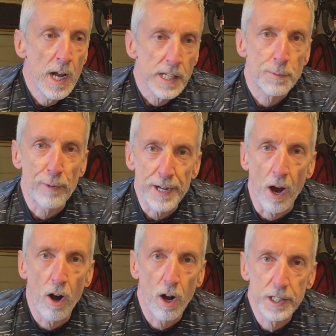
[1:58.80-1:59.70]
Sprint
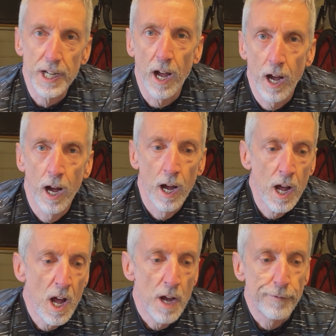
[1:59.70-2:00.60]
hard
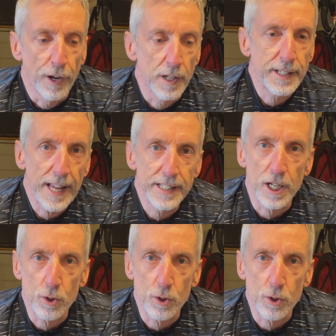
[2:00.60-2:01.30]
for 10 to